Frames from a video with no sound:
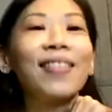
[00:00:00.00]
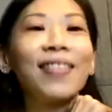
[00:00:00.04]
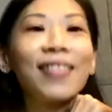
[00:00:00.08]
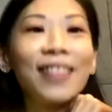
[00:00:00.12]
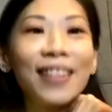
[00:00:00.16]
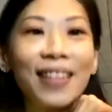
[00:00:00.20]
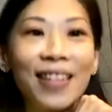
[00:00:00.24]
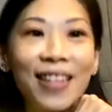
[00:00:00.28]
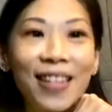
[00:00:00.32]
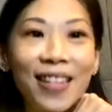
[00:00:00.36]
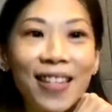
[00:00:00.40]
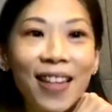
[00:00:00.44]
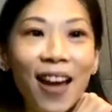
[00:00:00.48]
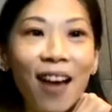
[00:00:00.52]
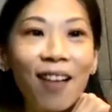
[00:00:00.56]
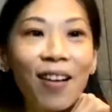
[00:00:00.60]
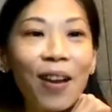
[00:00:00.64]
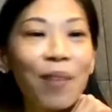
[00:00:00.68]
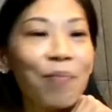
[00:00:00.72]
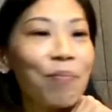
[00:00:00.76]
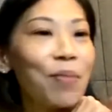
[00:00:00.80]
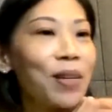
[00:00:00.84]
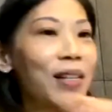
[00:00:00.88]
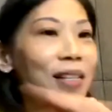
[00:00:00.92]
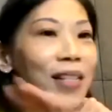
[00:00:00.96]
T cell
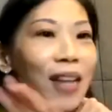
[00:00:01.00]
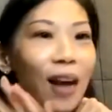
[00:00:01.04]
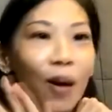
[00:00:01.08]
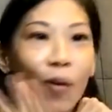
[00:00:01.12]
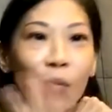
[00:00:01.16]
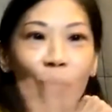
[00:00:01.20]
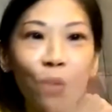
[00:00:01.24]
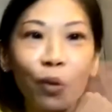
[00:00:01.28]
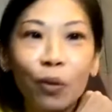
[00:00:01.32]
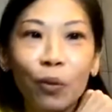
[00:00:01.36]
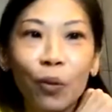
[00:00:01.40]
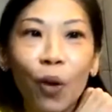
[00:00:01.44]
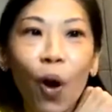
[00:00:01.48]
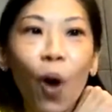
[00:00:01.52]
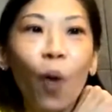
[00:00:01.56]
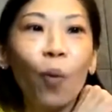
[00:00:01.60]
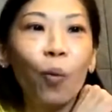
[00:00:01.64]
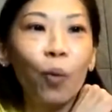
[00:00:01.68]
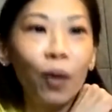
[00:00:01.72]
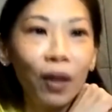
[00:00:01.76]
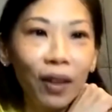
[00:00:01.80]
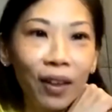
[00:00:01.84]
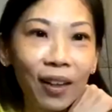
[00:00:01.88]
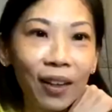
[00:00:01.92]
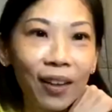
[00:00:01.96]
and B cell will not
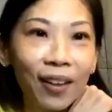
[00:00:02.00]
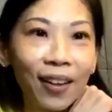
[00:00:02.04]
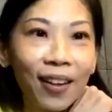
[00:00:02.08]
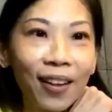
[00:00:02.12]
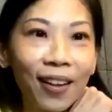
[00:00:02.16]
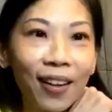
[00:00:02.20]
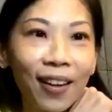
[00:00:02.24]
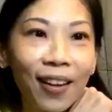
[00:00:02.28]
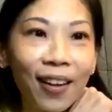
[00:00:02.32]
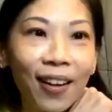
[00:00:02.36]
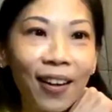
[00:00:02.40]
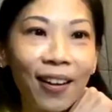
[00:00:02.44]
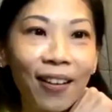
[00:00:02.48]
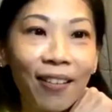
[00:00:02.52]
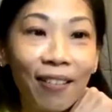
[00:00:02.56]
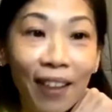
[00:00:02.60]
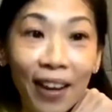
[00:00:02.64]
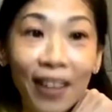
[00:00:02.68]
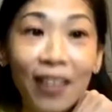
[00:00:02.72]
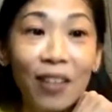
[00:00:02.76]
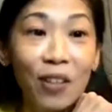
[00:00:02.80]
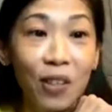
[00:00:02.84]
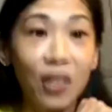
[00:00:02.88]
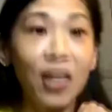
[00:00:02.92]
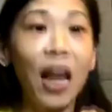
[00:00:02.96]
work,
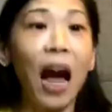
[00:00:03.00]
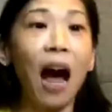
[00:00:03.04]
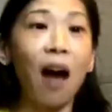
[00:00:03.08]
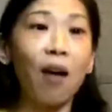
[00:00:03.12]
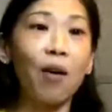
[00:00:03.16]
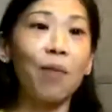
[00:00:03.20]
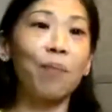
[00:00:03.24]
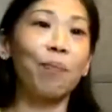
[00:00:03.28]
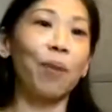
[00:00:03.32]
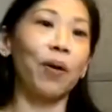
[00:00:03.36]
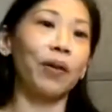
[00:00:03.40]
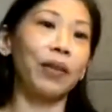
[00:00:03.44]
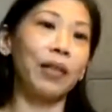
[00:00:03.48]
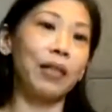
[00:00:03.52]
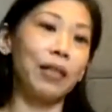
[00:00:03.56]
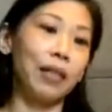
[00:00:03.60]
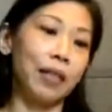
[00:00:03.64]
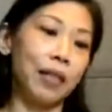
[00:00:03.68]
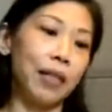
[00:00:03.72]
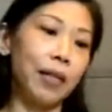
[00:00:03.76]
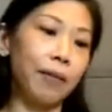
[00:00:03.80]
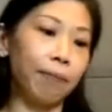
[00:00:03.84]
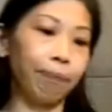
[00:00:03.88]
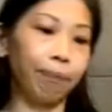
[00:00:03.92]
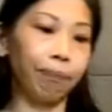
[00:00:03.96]
right? You see how important
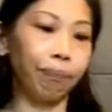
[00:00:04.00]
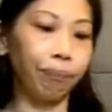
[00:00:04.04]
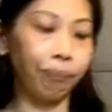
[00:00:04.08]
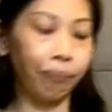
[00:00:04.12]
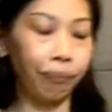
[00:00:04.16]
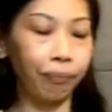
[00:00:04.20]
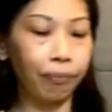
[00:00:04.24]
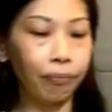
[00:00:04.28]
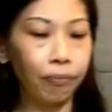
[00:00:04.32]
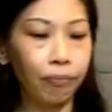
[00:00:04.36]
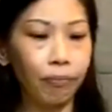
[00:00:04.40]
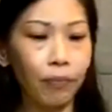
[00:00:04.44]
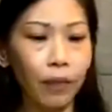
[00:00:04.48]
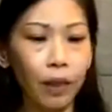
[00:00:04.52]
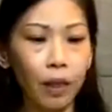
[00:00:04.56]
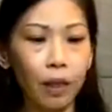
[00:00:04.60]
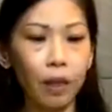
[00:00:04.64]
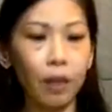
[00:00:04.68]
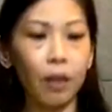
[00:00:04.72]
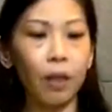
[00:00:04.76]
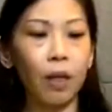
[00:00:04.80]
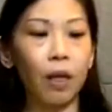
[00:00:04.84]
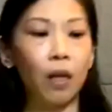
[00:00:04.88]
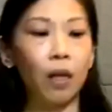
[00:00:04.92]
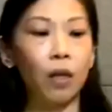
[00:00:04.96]
is it?
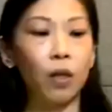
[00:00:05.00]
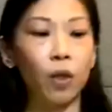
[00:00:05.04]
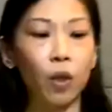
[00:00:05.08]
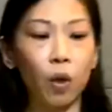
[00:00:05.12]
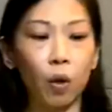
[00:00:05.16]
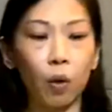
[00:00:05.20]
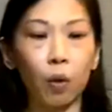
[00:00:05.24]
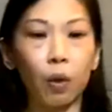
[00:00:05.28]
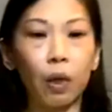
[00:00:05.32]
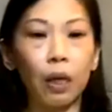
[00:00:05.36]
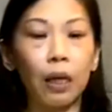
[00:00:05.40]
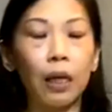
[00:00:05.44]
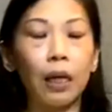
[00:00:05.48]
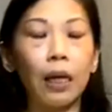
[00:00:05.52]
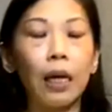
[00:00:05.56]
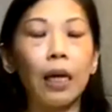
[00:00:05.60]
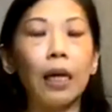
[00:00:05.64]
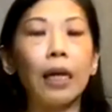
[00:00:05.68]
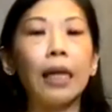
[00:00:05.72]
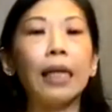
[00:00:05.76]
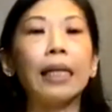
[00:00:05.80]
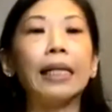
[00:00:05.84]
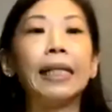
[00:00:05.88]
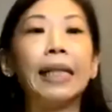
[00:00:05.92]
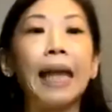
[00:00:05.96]
So
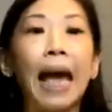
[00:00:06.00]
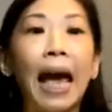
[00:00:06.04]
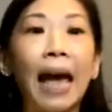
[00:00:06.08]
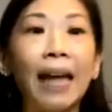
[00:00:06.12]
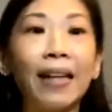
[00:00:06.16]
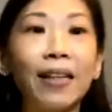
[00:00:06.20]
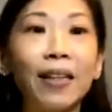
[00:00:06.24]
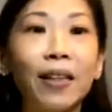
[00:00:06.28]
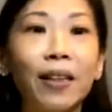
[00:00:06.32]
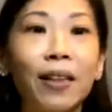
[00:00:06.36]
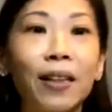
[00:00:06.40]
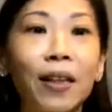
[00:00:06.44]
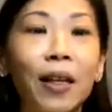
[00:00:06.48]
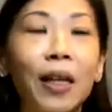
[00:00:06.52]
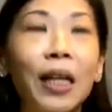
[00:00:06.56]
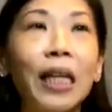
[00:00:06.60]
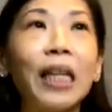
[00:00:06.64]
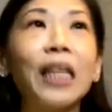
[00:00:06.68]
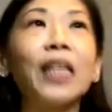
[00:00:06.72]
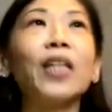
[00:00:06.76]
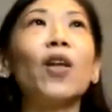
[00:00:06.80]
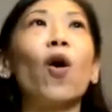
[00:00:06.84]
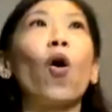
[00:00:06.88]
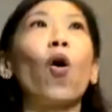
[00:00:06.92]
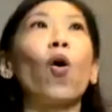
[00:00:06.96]
then
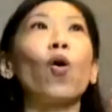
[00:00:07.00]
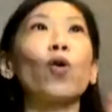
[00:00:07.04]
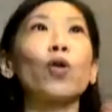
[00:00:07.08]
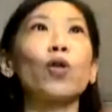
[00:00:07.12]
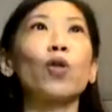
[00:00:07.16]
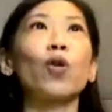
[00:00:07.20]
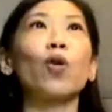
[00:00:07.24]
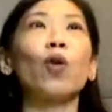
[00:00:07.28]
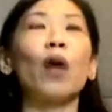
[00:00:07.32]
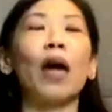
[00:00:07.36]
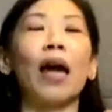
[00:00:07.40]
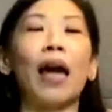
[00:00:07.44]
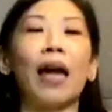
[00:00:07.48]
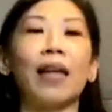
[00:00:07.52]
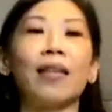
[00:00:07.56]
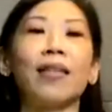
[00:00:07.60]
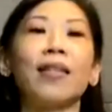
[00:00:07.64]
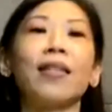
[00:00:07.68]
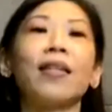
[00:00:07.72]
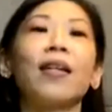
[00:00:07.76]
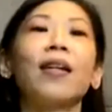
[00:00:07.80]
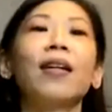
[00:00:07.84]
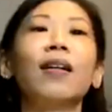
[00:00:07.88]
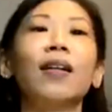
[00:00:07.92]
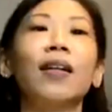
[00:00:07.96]
it also
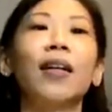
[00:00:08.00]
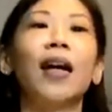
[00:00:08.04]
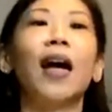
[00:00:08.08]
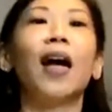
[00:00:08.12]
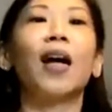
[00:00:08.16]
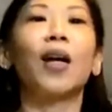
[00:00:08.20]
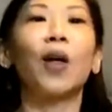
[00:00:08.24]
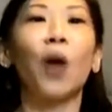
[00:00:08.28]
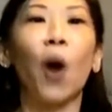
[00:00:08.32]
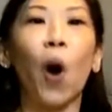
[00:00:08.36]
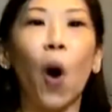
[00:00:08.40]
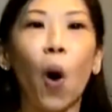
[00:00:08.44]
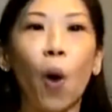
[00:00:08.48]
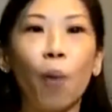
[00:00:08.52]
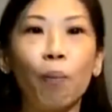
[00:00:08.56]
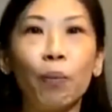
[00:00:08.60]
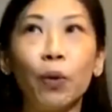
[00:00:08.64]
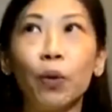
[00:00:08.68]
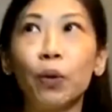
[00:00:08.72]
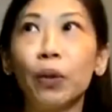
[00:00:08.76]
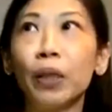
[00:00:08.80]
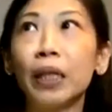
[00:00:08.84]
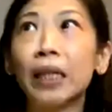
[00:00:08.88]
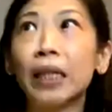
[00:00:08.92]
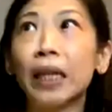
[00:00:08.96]
acts a
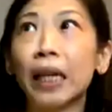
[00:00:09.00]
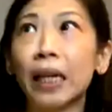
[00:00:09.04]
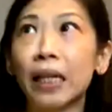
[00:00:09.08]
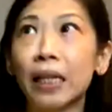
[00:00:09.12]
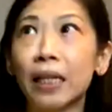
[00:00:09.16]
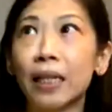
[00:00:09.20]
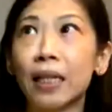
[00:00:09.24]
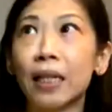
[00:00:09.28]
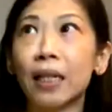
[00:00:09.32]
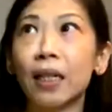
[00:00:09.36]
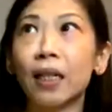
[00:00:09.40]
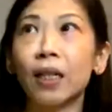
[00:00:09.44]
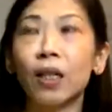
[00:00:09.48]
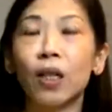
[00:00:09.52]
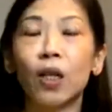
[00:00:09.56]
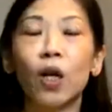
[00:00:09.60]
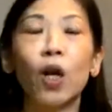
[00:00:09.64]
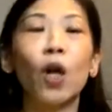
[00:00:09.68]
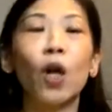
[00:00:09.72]
communicator